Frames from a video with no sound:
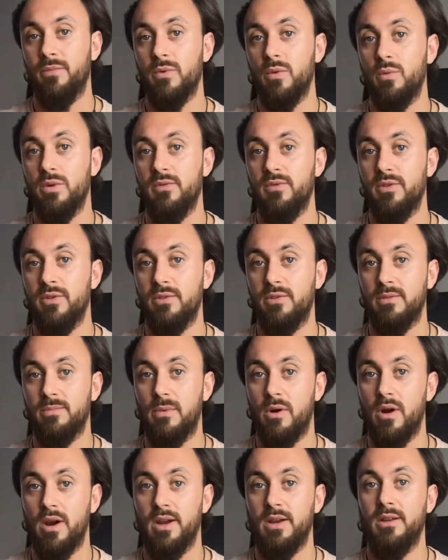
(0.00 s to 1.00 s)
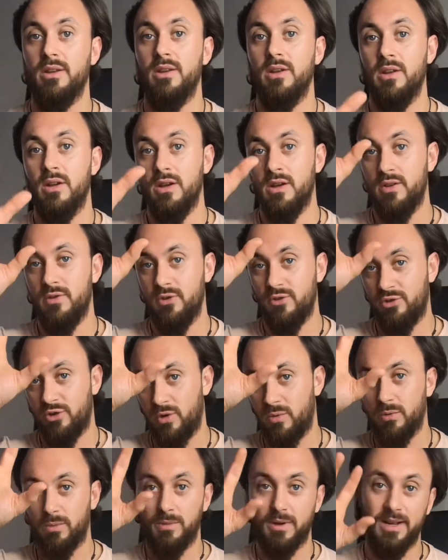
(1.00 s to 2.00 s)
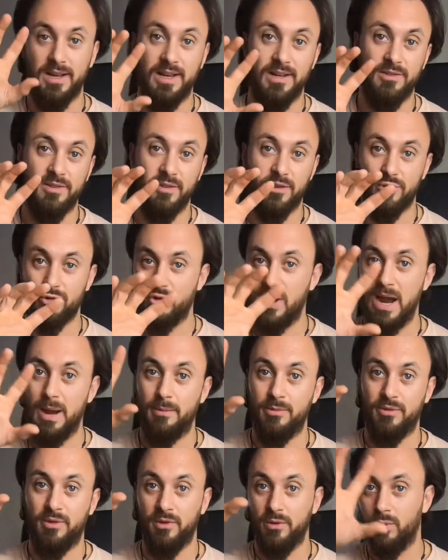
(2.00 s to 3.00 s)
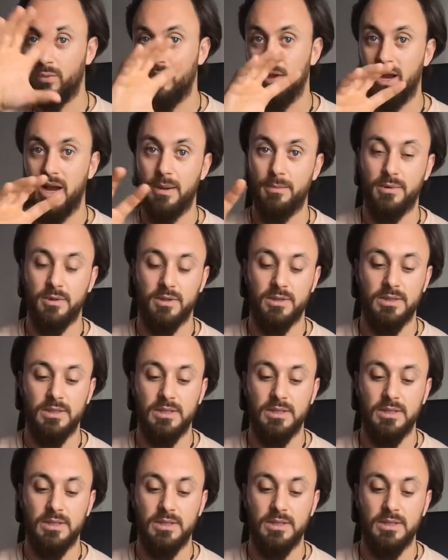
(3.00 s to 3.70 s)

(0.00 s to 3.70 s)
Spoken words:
with the spine and the shoulder blades and the traps and all that upper